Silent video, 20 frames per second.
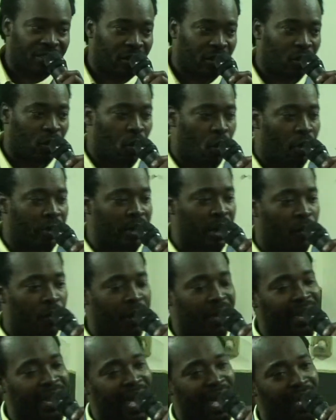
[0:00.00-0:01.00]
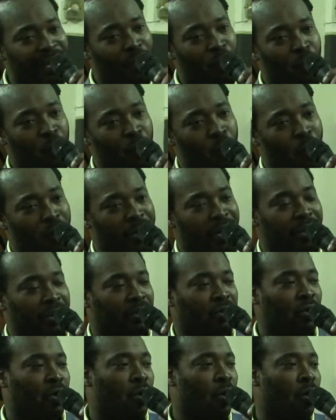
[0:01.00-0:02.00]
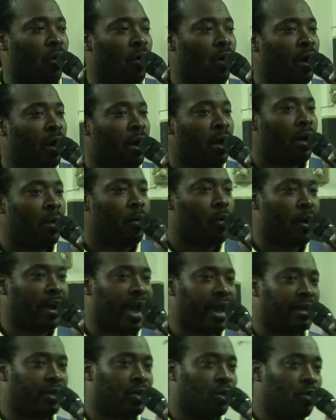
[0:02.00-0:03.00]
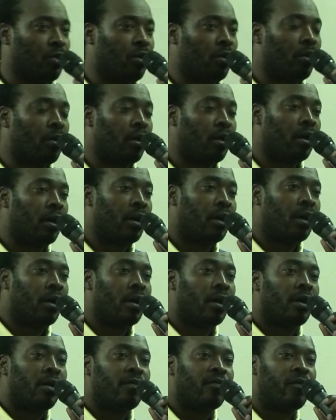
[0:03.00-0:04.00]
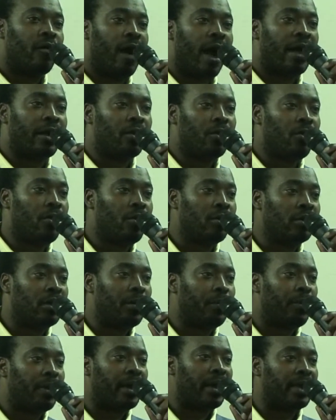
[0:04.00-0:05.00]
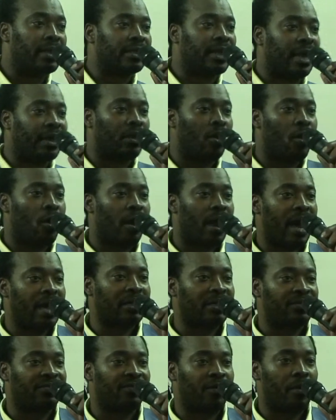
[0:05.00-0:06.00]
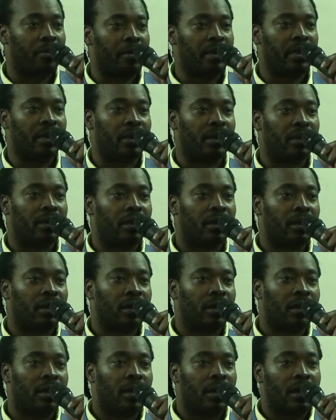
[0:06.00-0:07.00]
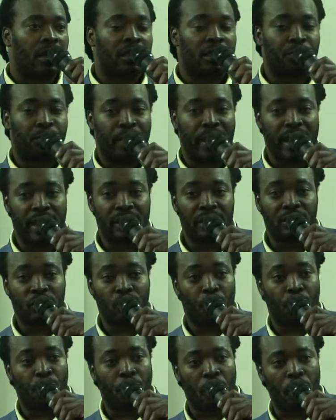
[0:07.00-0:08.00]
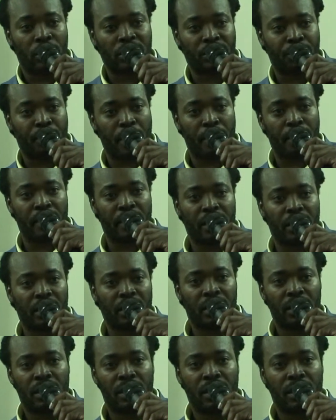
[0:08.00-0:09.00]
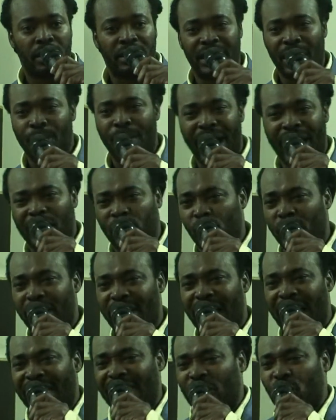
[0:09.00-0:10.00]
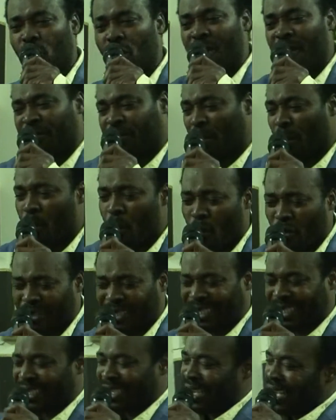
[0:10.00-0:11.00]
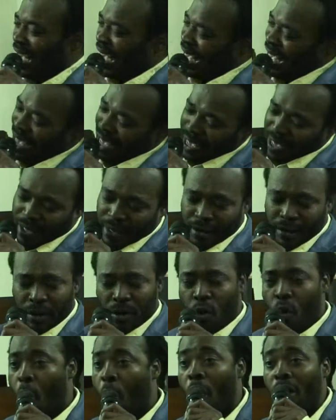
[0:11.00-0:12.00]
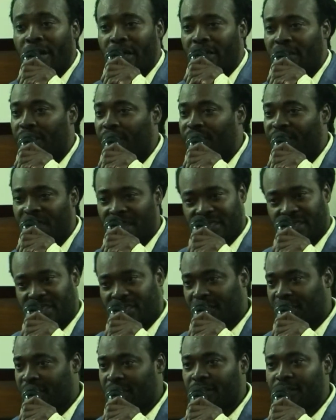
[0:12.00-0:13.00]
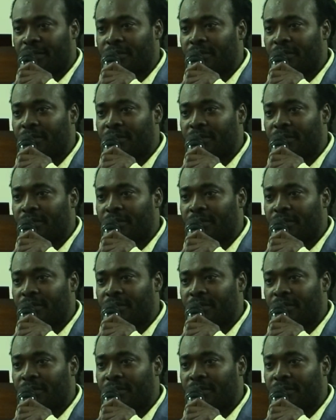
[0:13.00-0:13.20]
is not going the way that I wanted it to go. What I do, for I know the plan that God has for me. His plan is to prosper me. Jeremiah 29 is one of the most quoted verses.